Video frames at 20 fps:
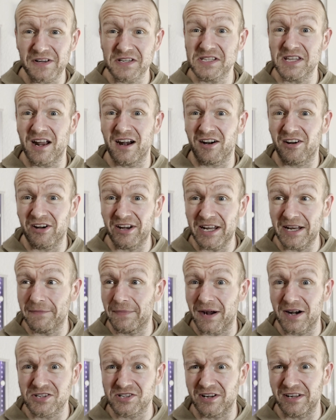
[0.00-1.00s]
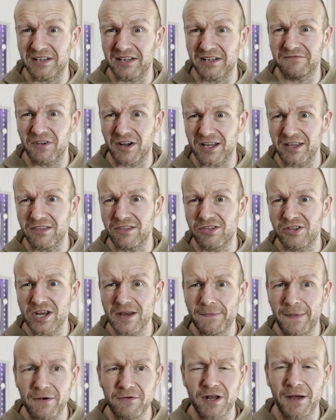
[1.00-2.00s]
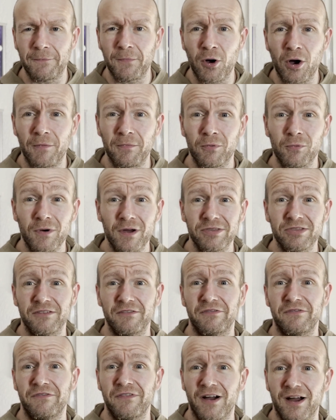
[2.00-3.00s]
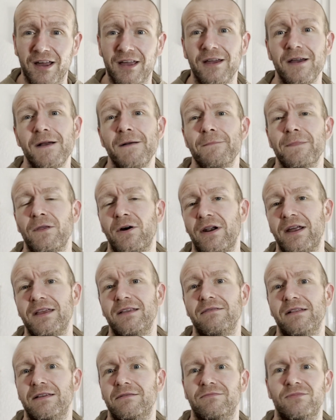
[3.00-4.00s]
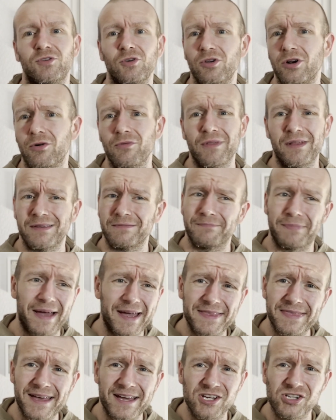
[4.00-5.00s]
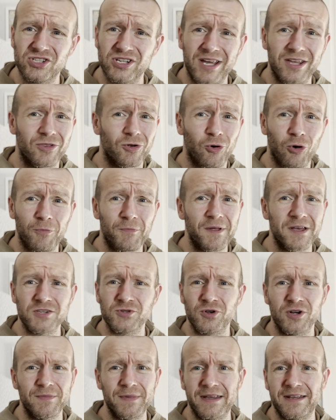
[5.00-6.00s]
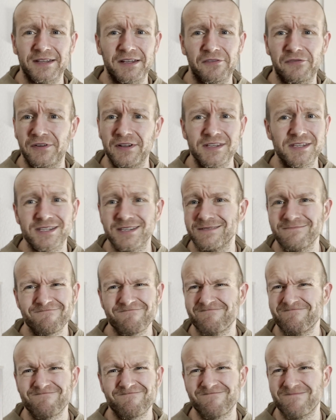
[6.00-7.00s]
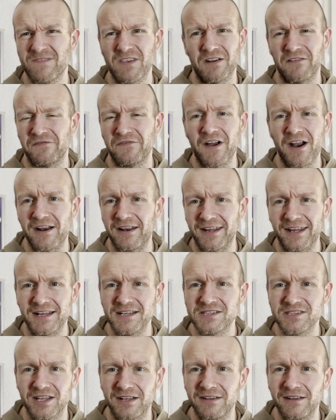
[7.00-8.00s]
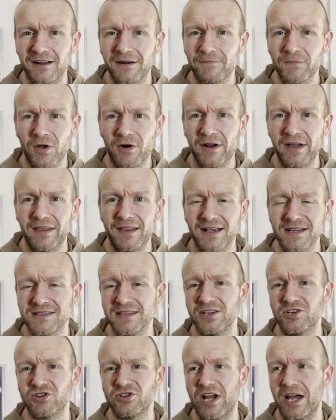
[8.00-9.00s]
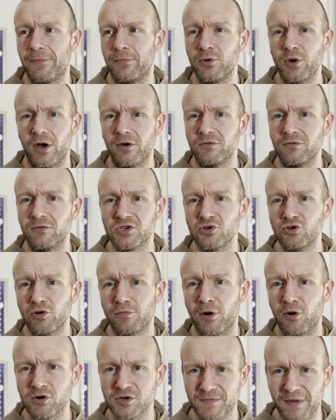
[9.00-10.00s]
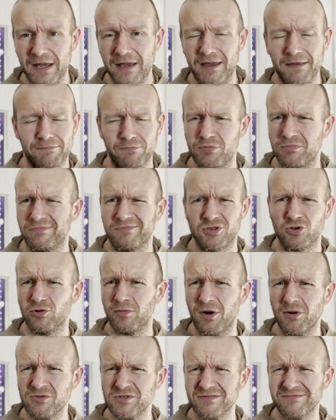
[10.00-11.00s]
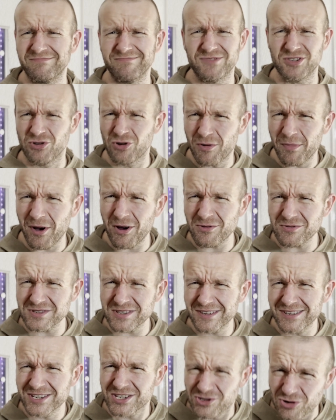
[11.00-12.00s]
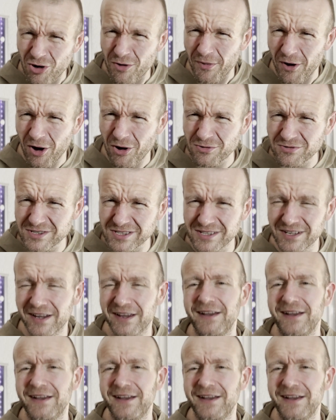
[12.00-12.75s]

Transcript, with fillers: a start grenade bars are like fucking three pound a pop what the fuck all right? Like doing all like buying that shit in the hope that it's going to make a difference. You're farting against thunder, all right? That's like trying to put out snowballs, but uh, eh, snowballs, snowballs, snowballs.